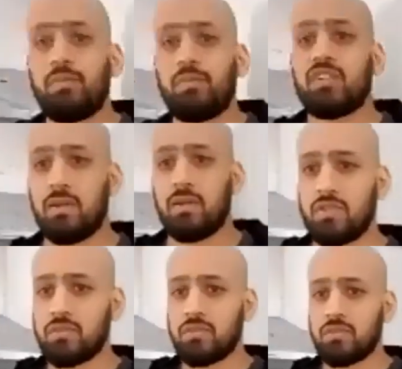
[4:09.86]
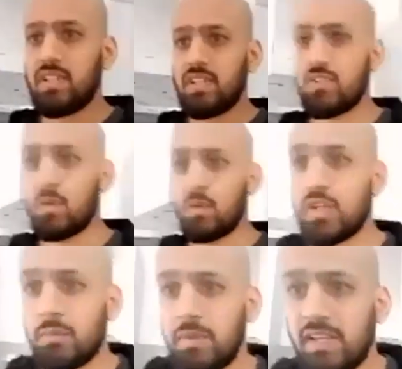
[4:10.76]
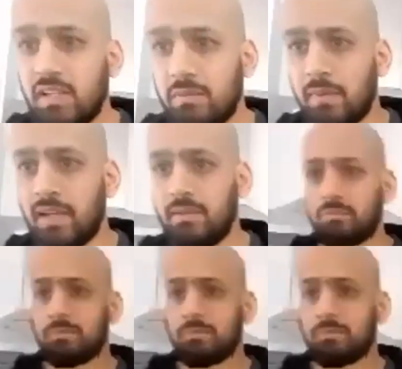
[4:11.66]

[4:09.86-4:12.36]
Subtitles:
Shams, this is what you're going to be needing, mate.